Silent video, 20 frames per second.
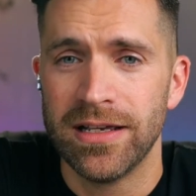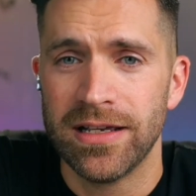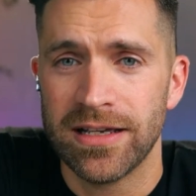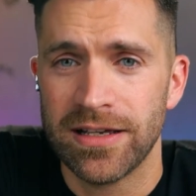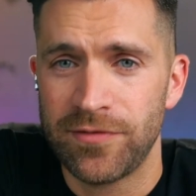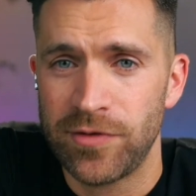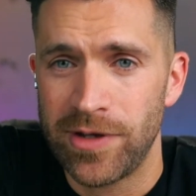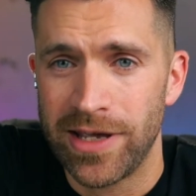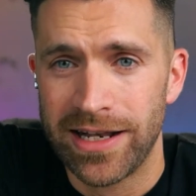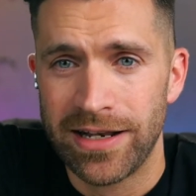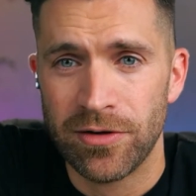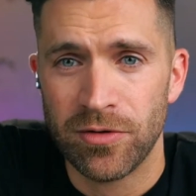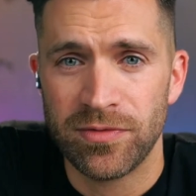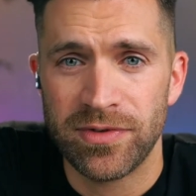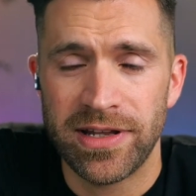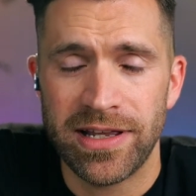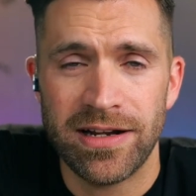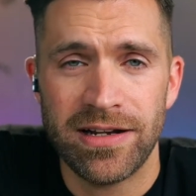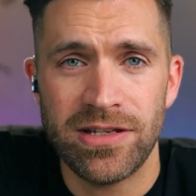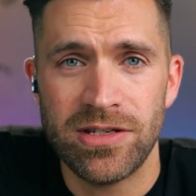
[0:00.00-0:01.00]
If you head
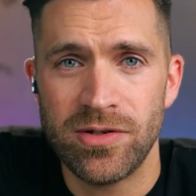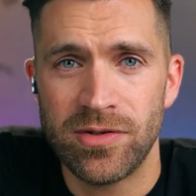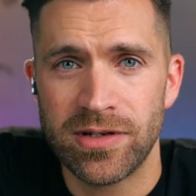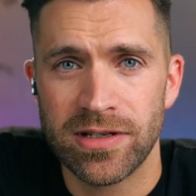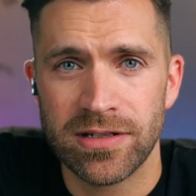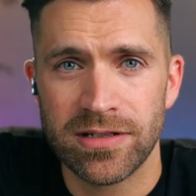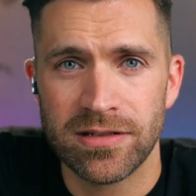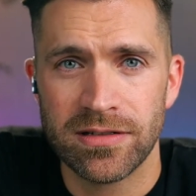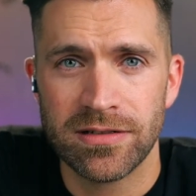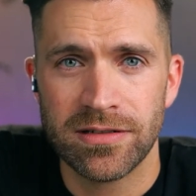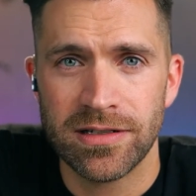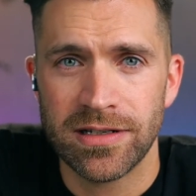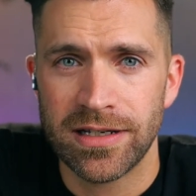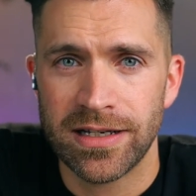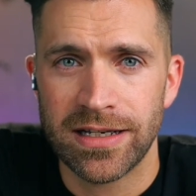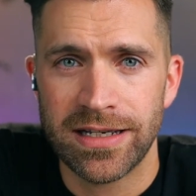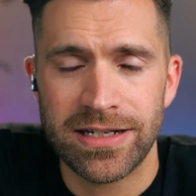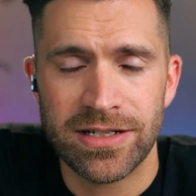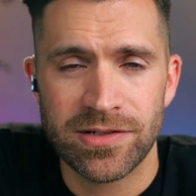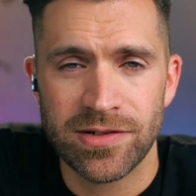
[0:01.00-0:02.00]
over there, you can
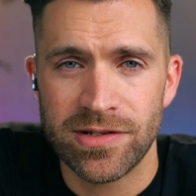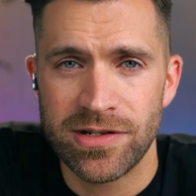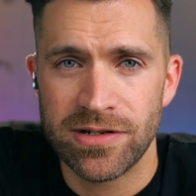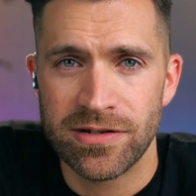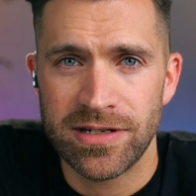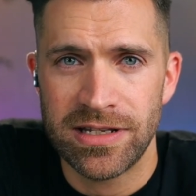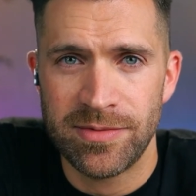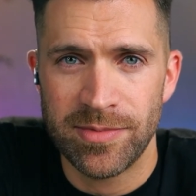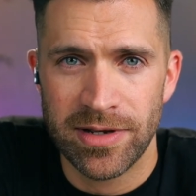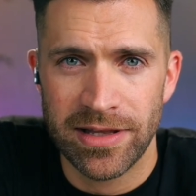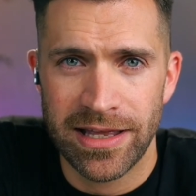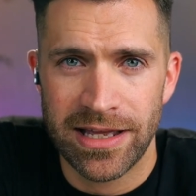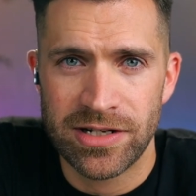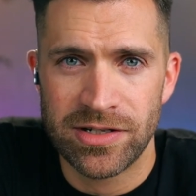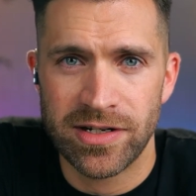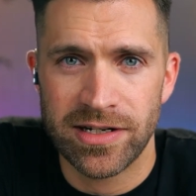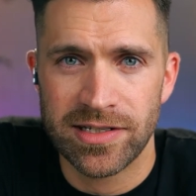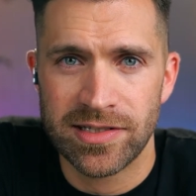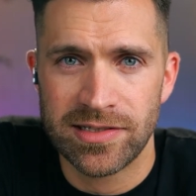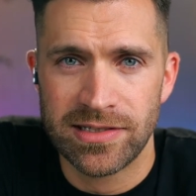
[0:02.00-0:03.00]
enter in your email
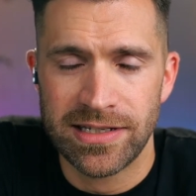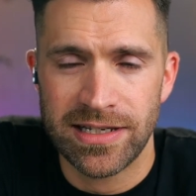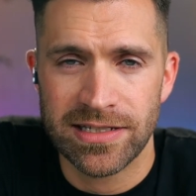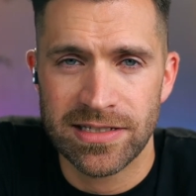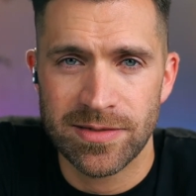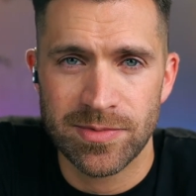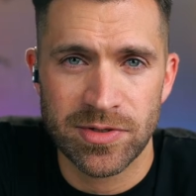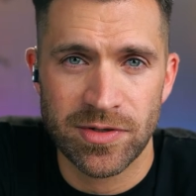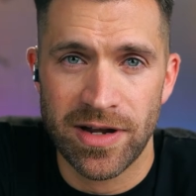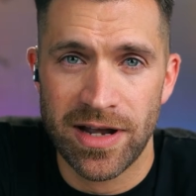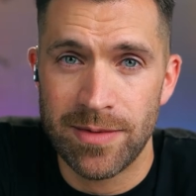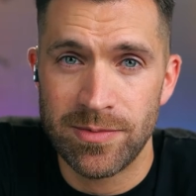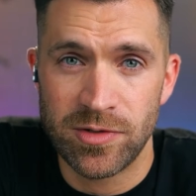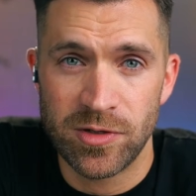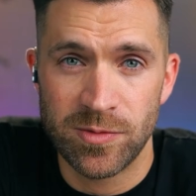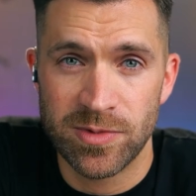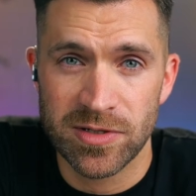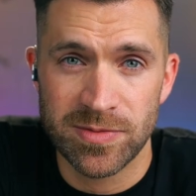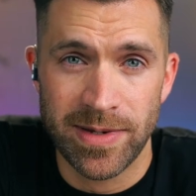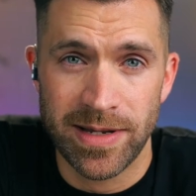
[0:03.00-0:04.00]
address and subscribe
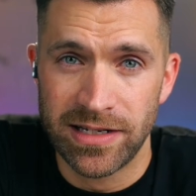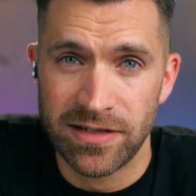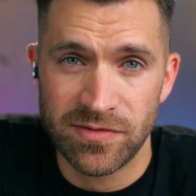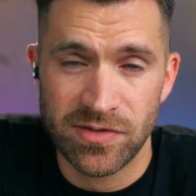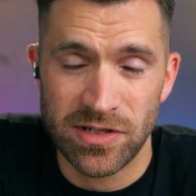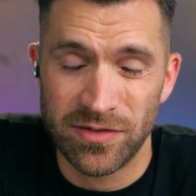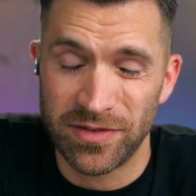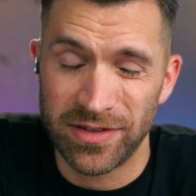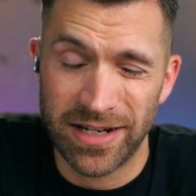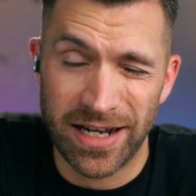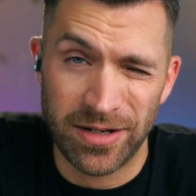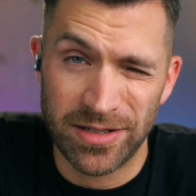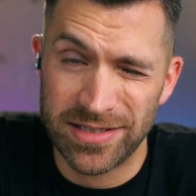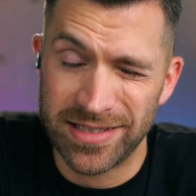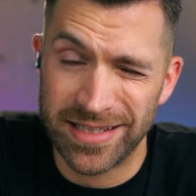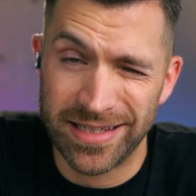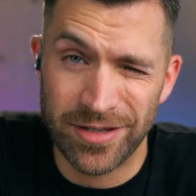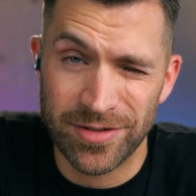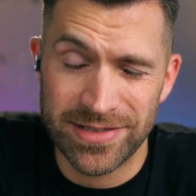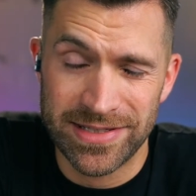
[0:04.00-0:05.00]
to Perspective Shift. And I
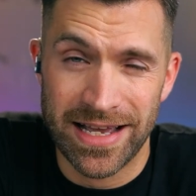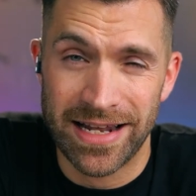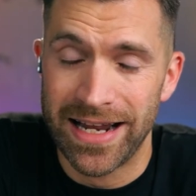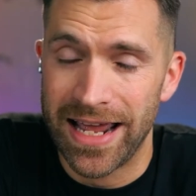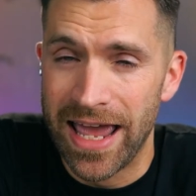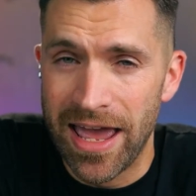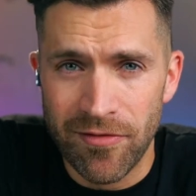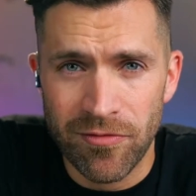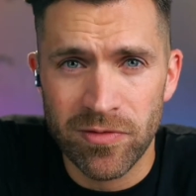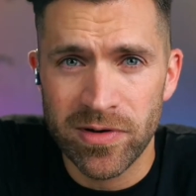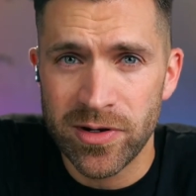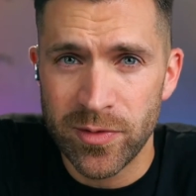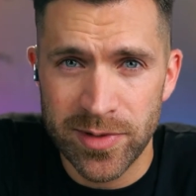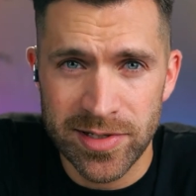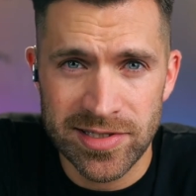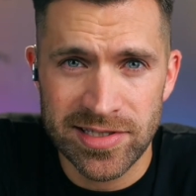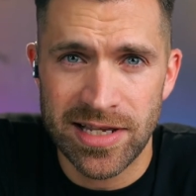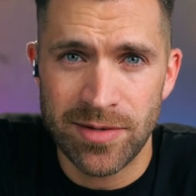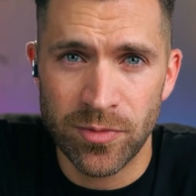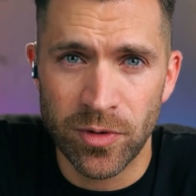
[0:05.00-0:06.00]
send those out every
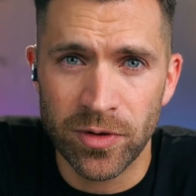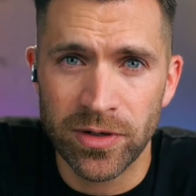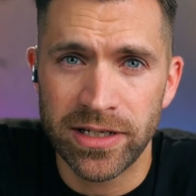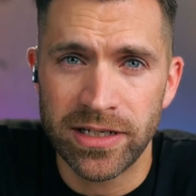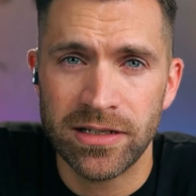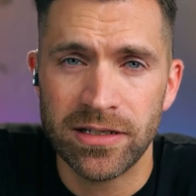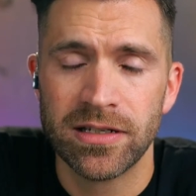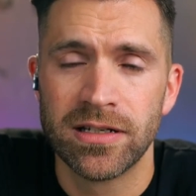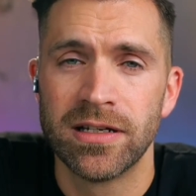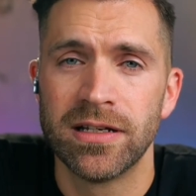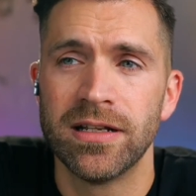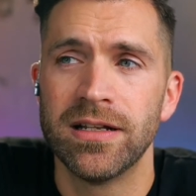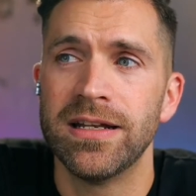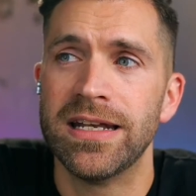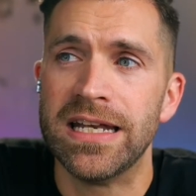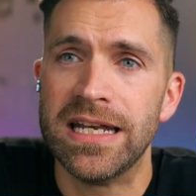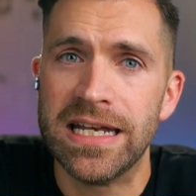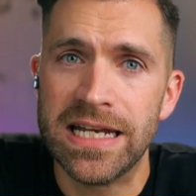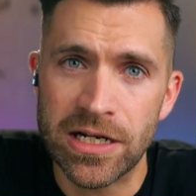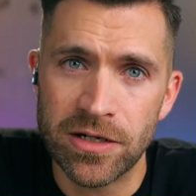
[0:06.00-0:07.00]
Wednesday morning,
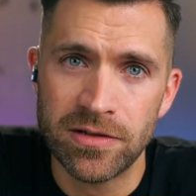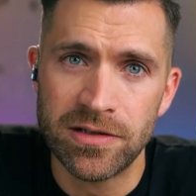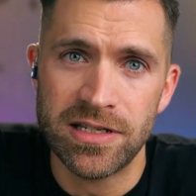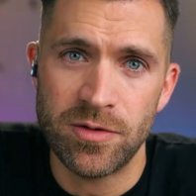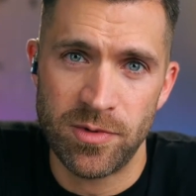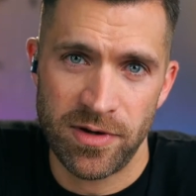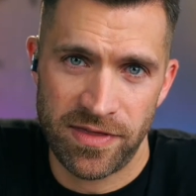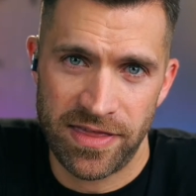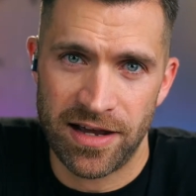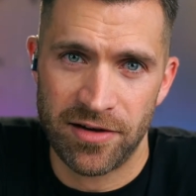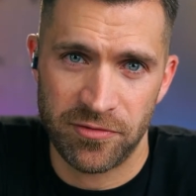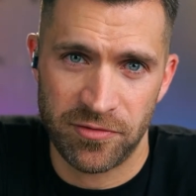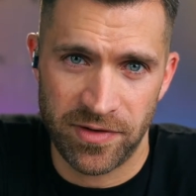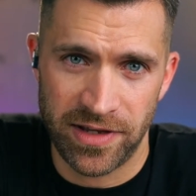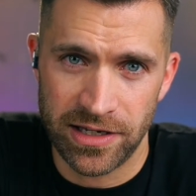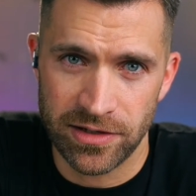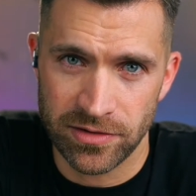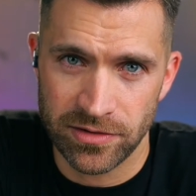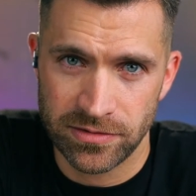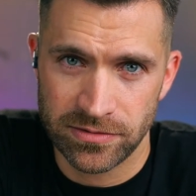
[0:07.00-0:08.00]
nearly without
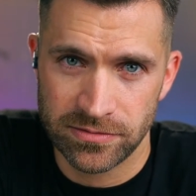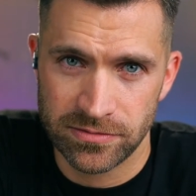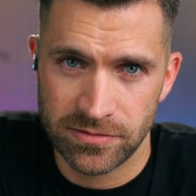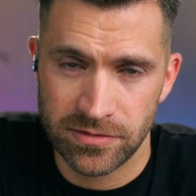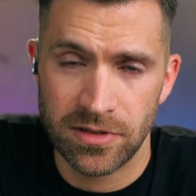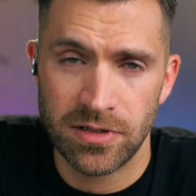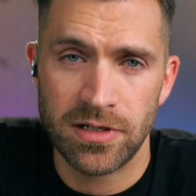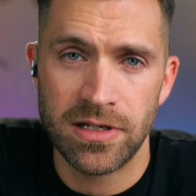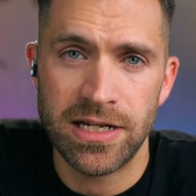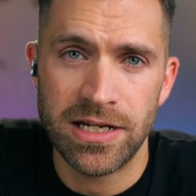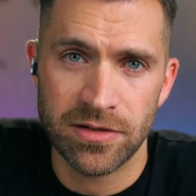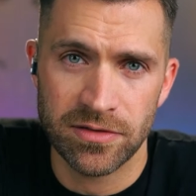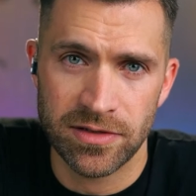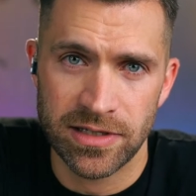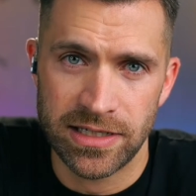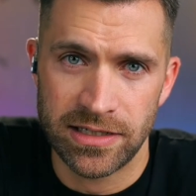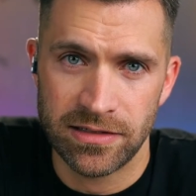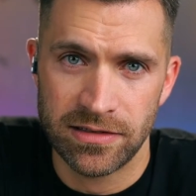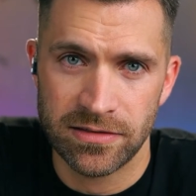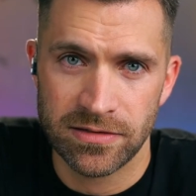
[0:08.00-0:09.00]
fail,
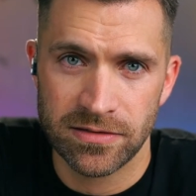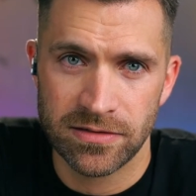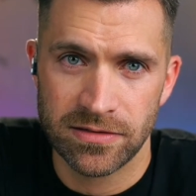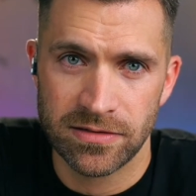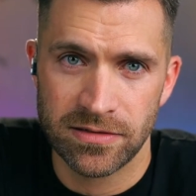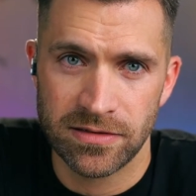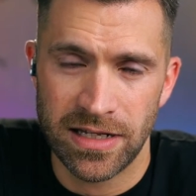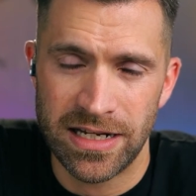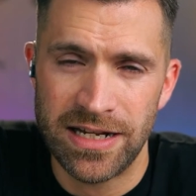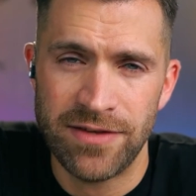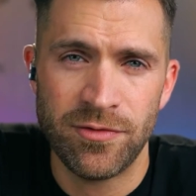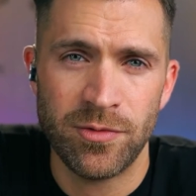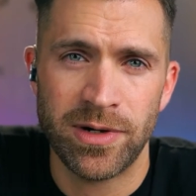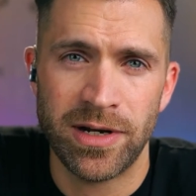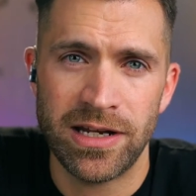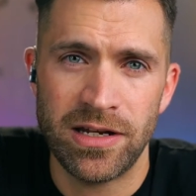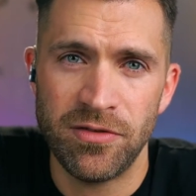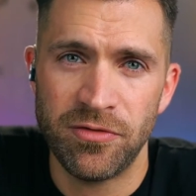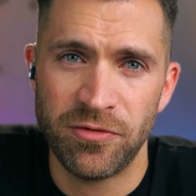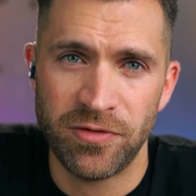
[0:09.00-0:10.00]
nearly. And even
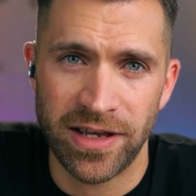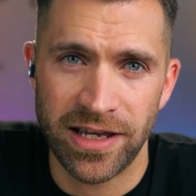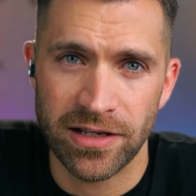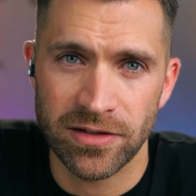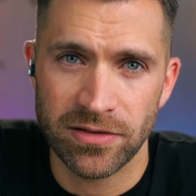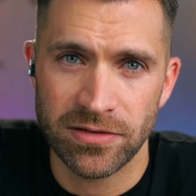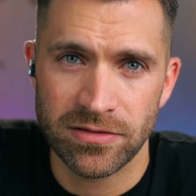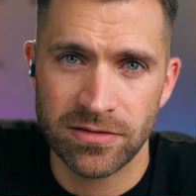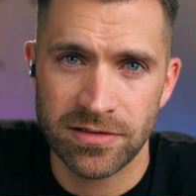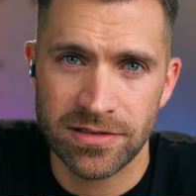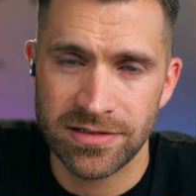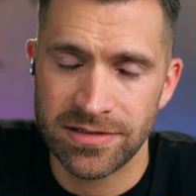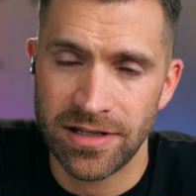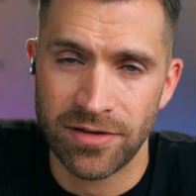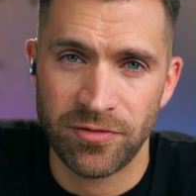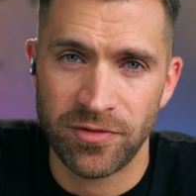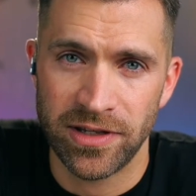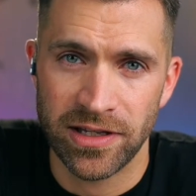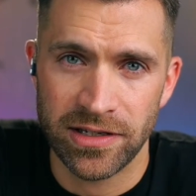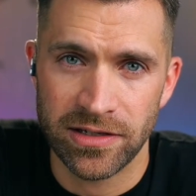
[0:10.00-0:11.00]
when I do fail, it's
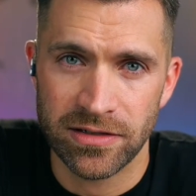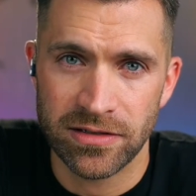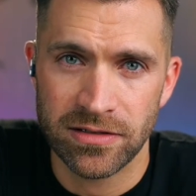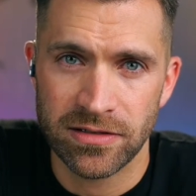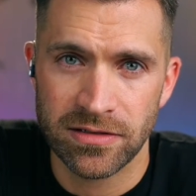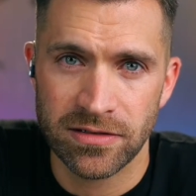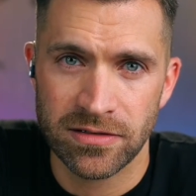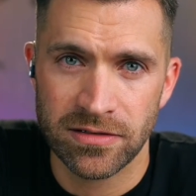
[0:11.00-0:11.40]
not failure.